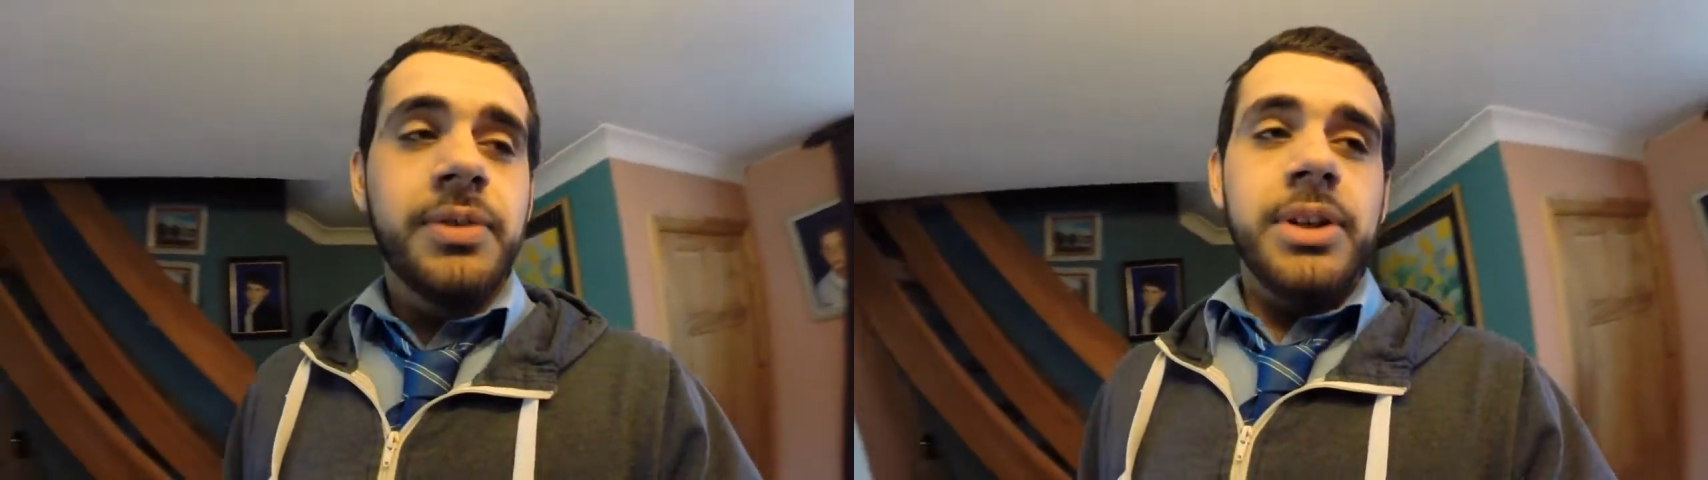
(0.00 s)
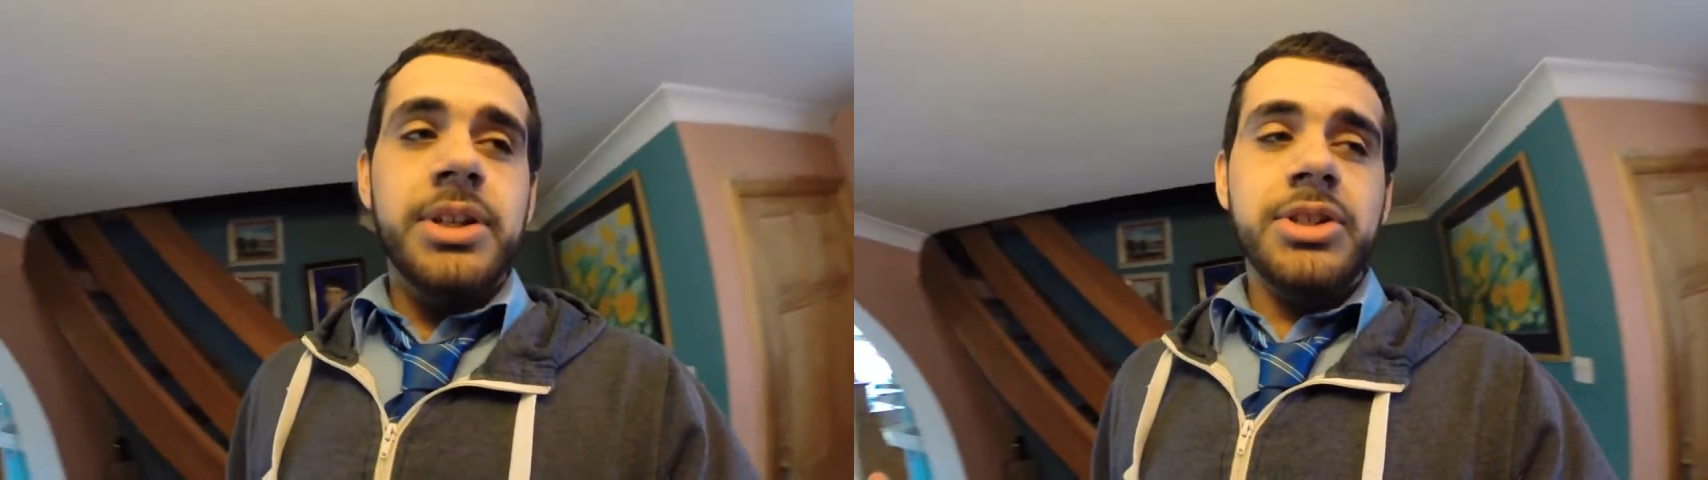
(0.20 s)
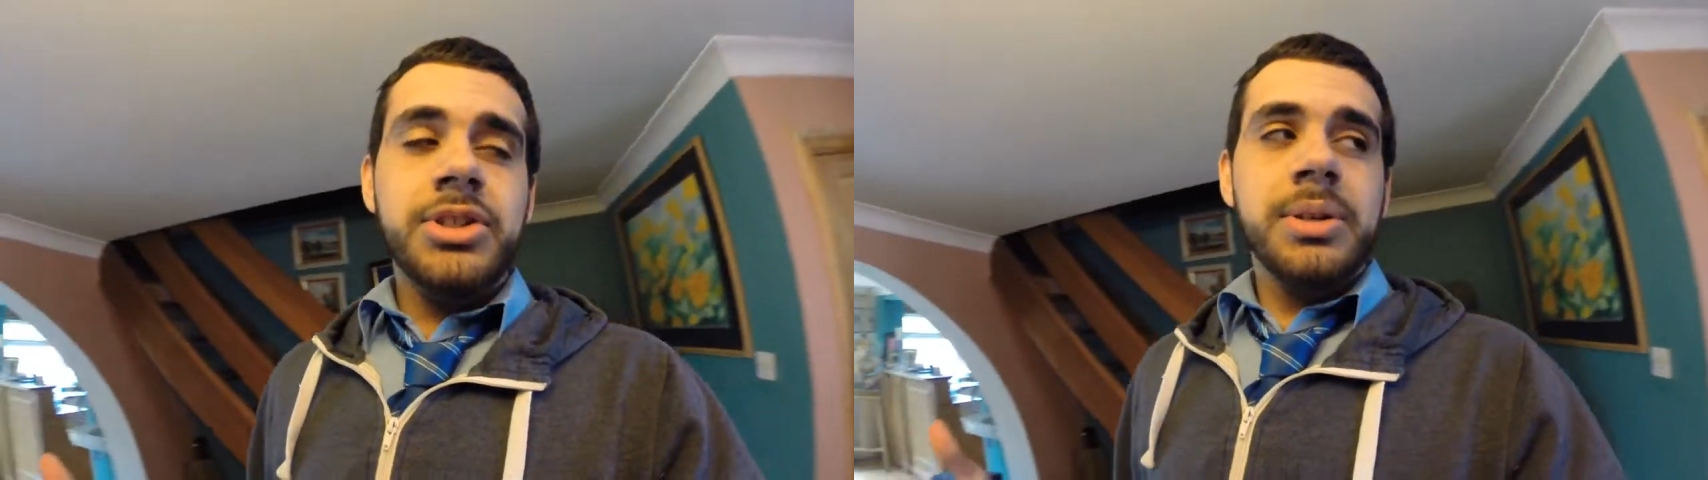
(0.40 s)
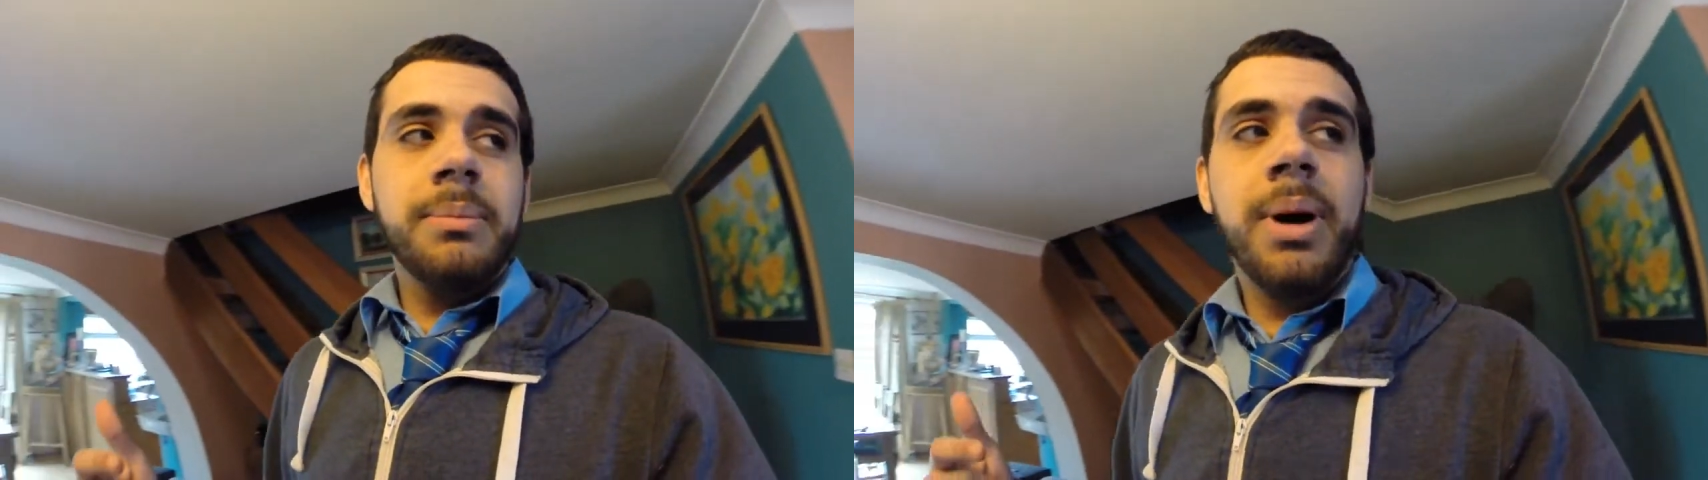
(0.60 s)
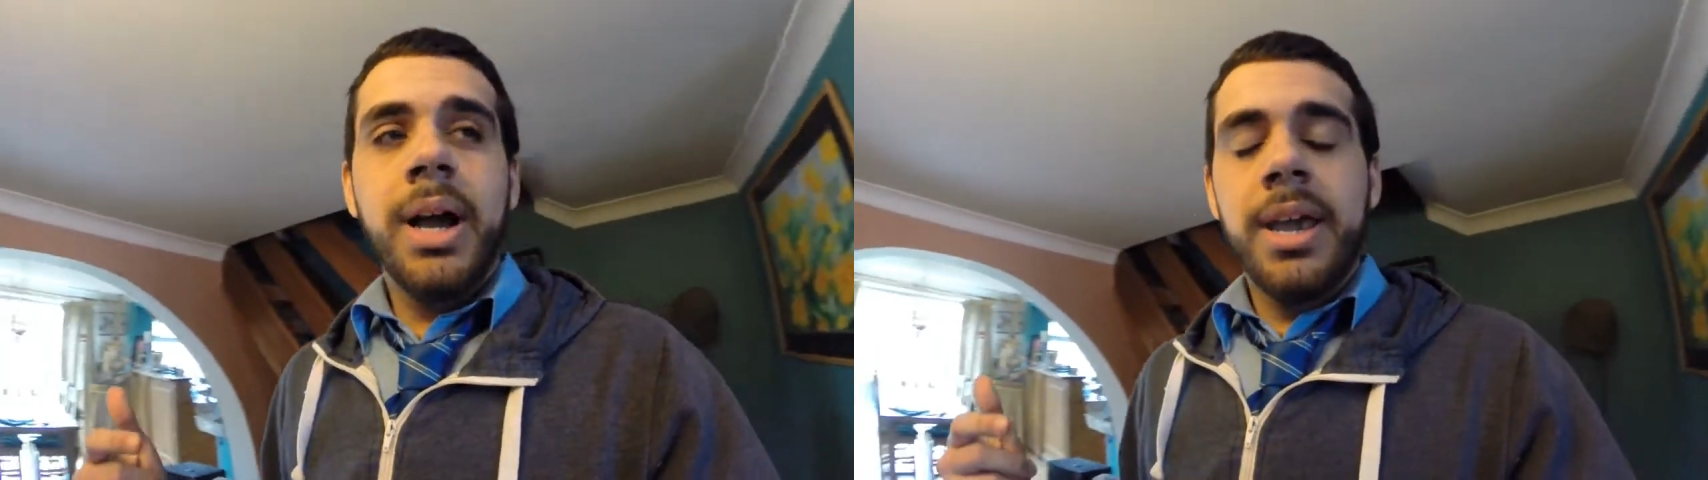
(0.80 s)
finished
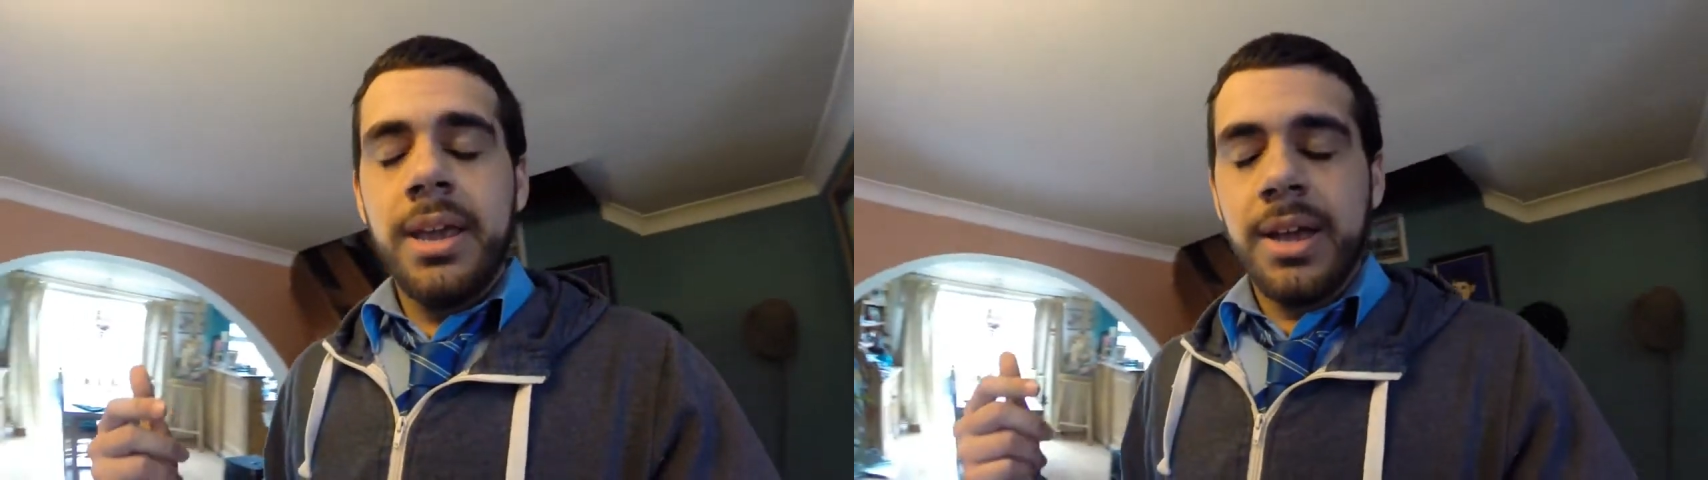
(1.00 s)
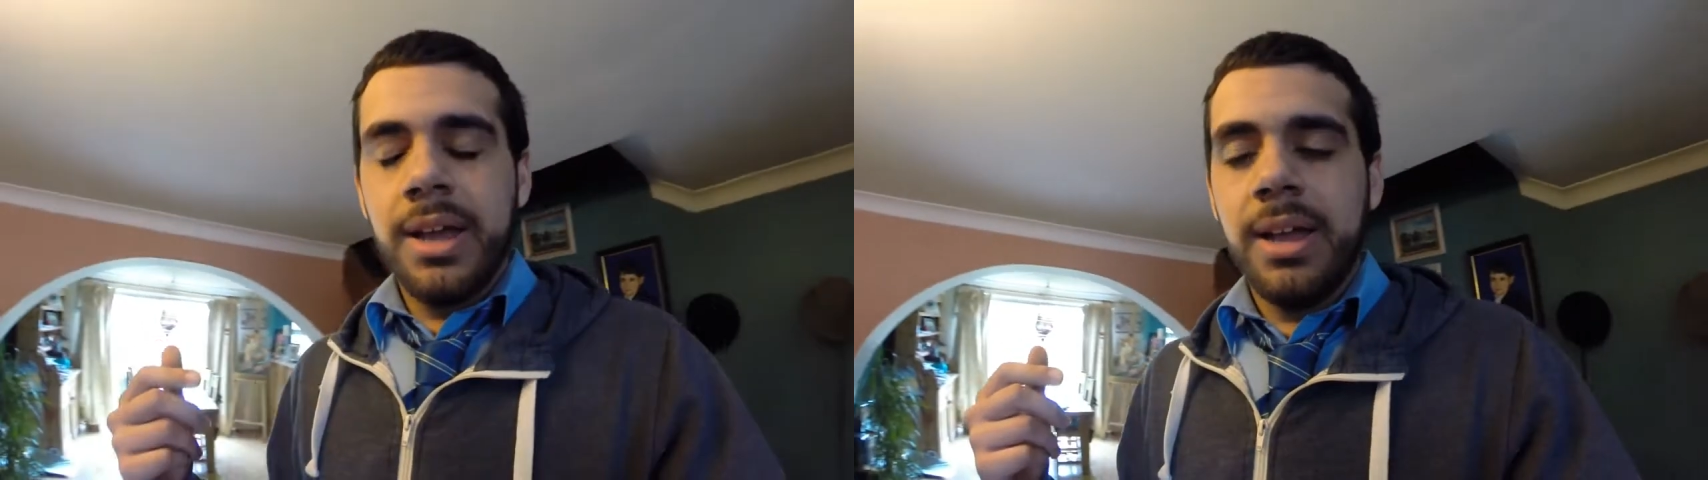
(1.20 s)
my